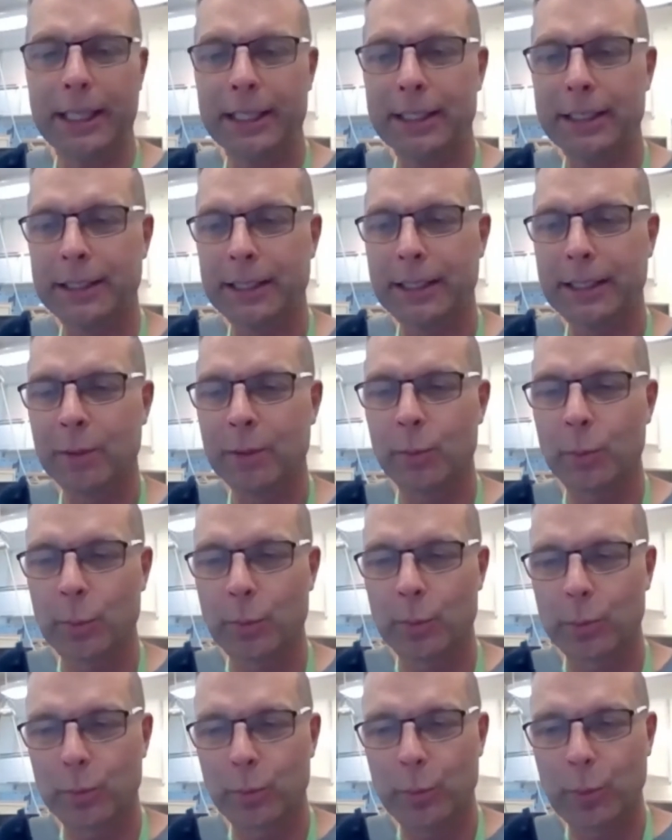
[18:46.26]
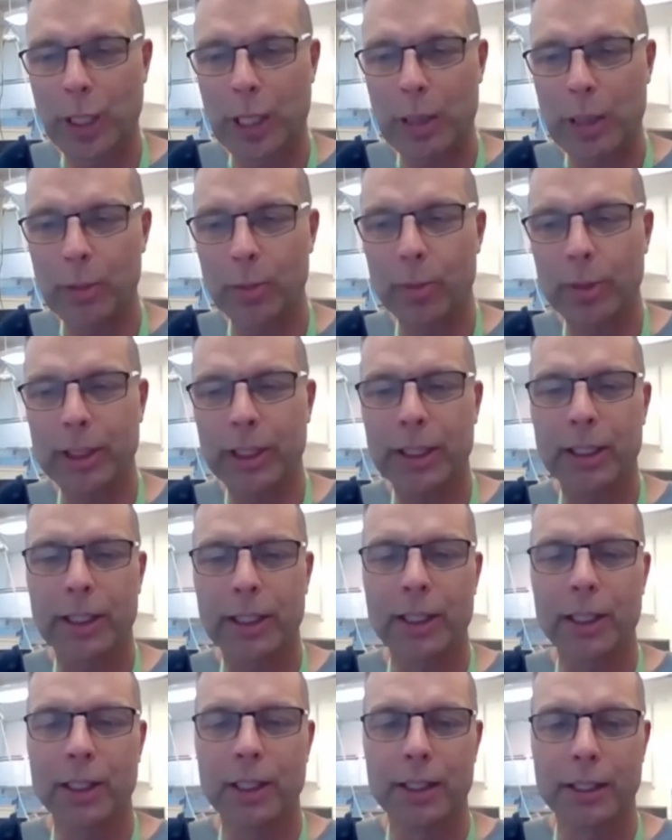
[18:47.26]
and it
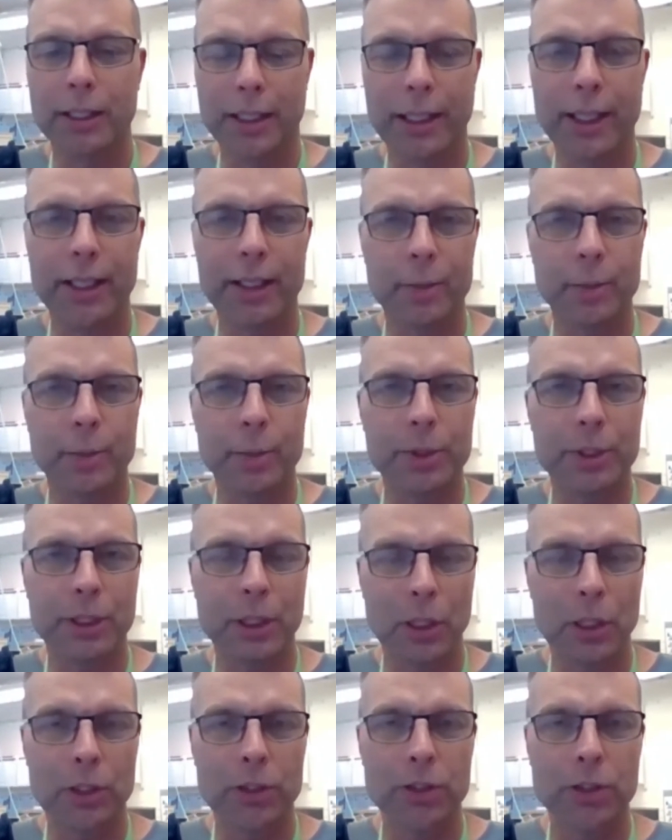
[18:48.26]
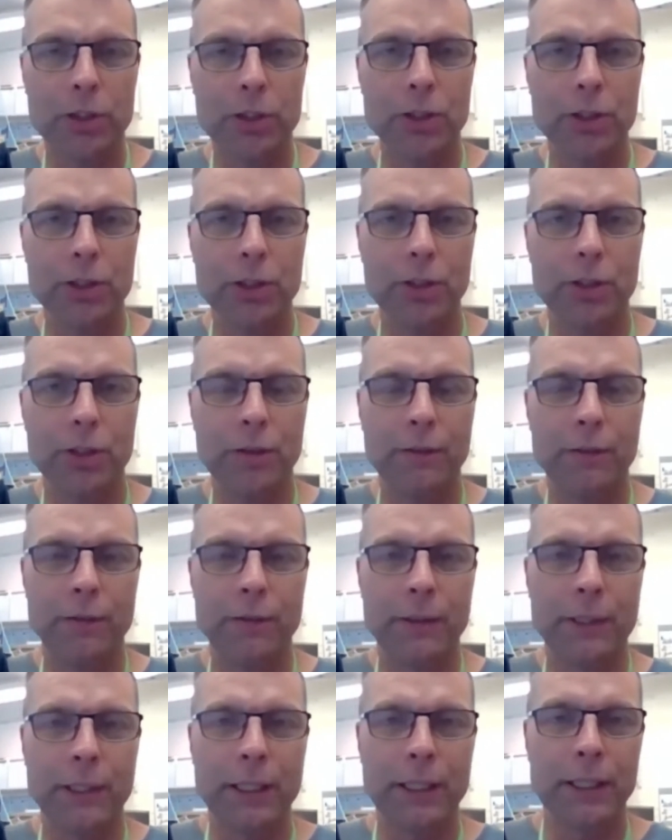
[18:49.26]
probably helps a lot
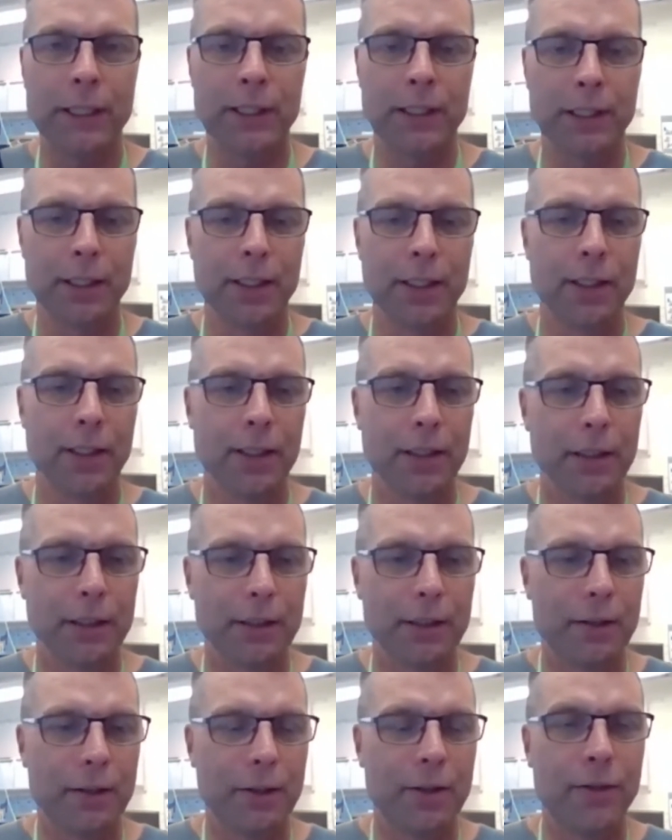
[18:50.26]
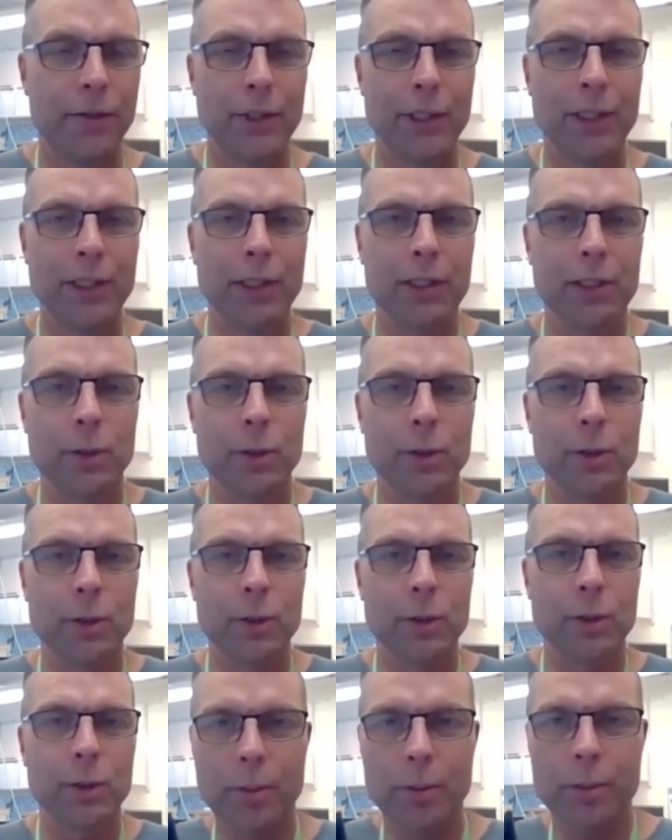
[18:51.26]
of
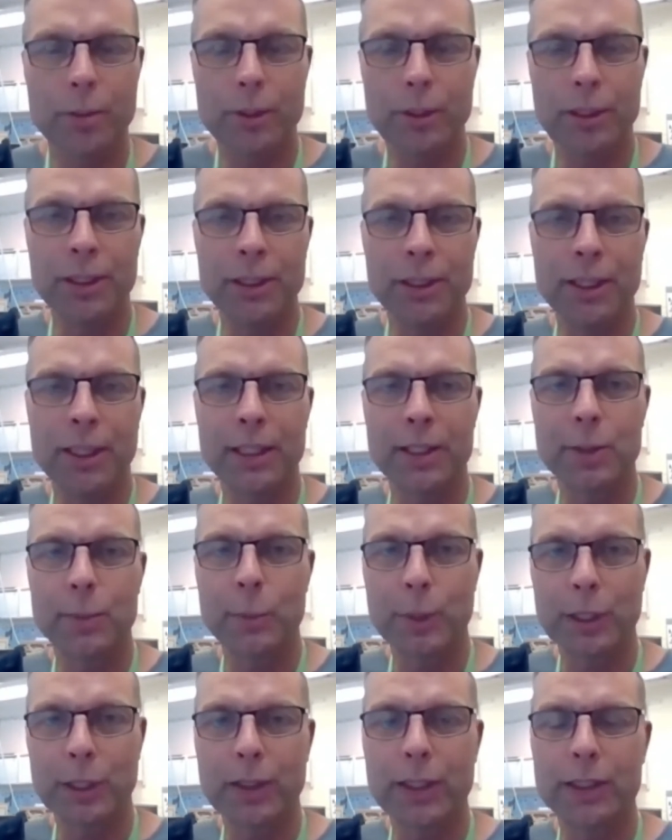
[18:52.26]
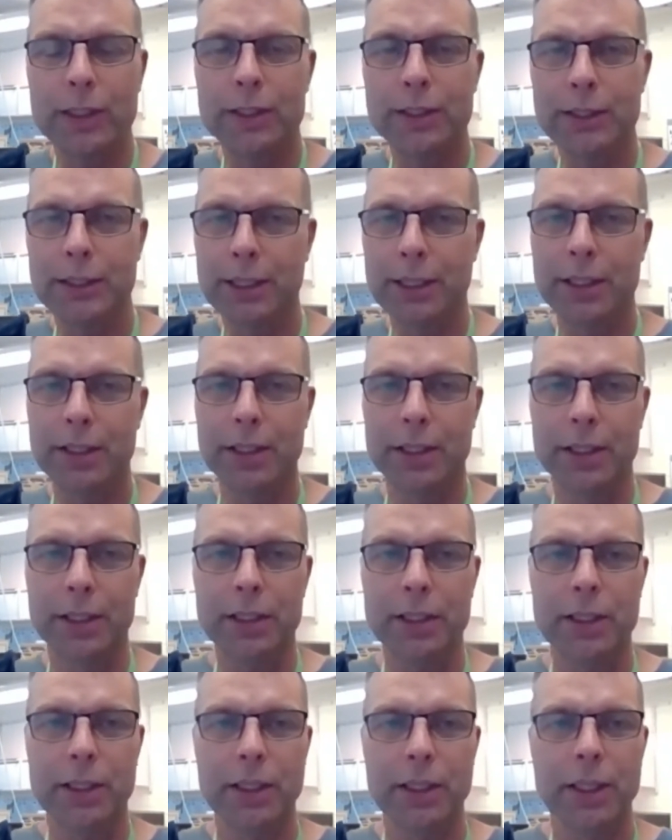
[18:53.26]
inexperienced
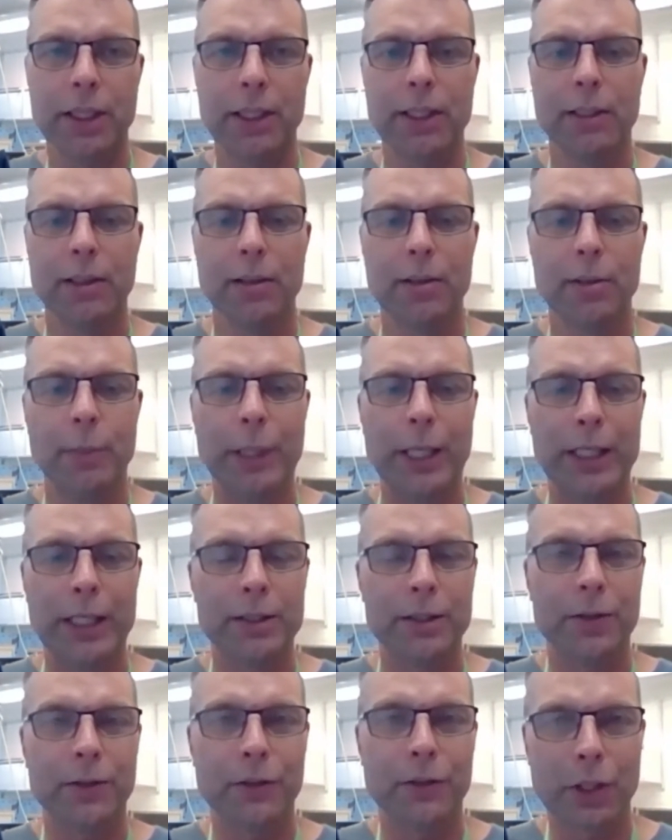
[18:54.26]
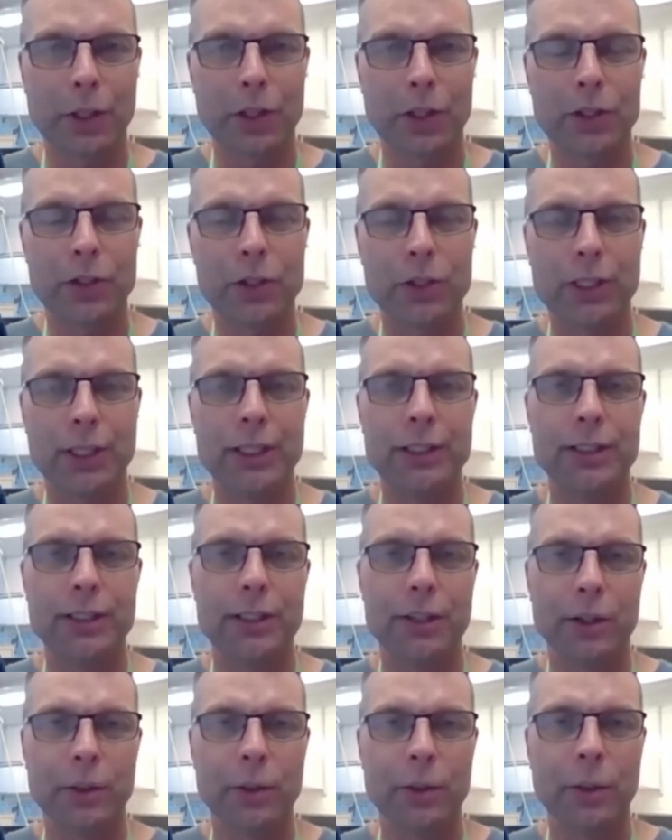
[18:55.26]
teachers. But of course,
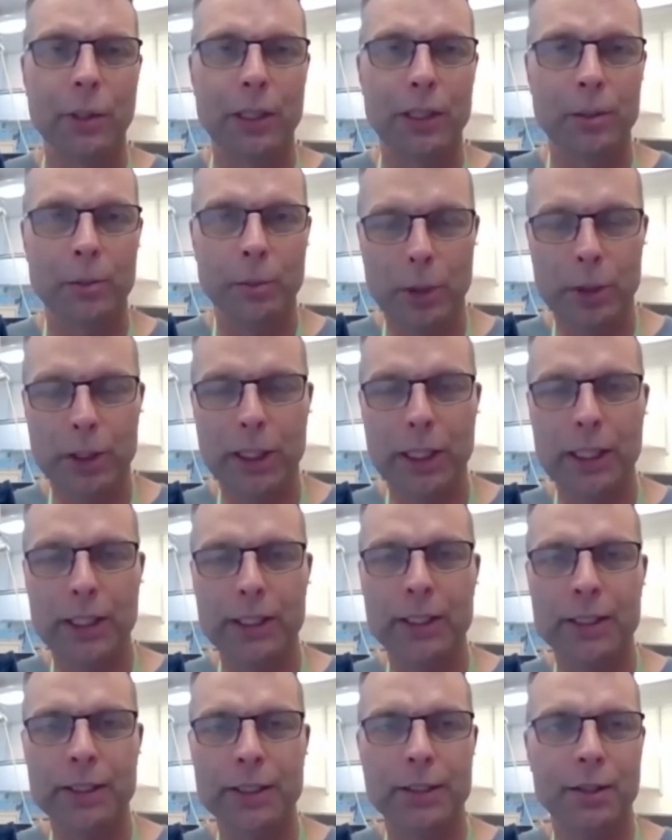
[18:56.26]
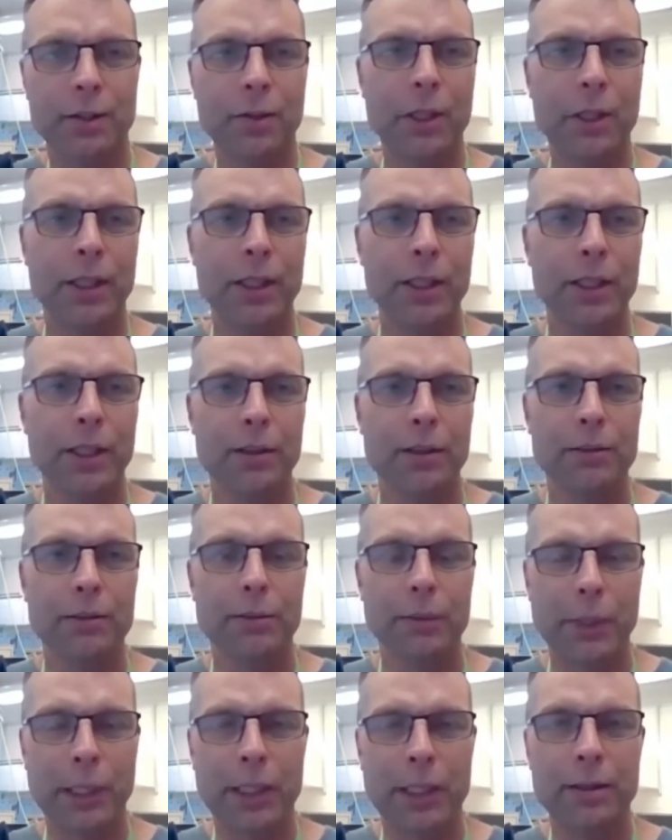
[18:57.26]
it's only a model. It's only
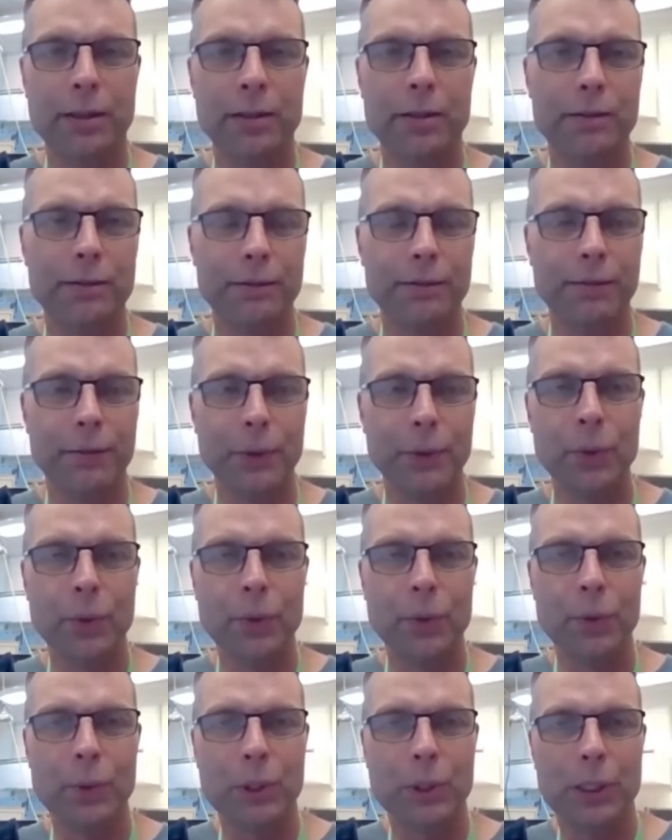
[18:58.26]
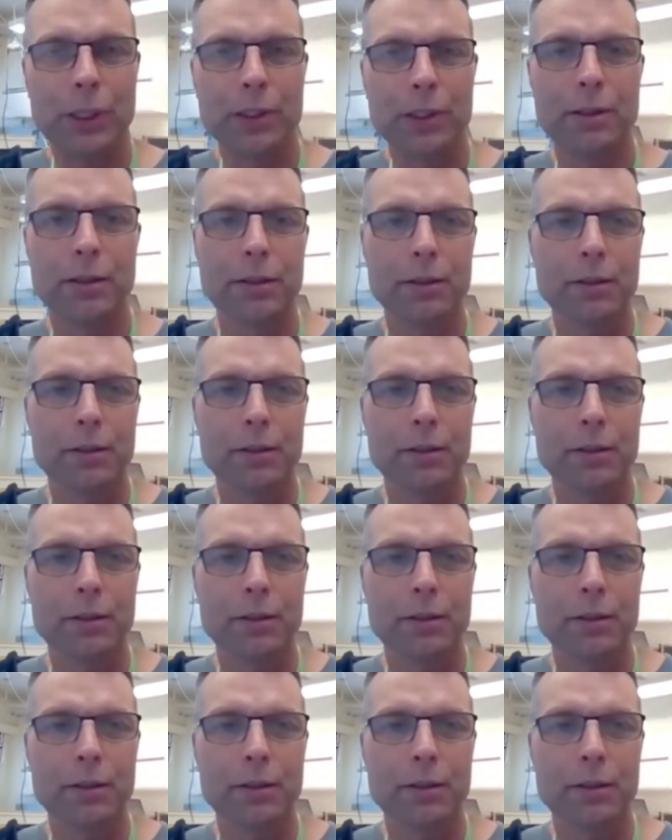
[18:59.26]
one view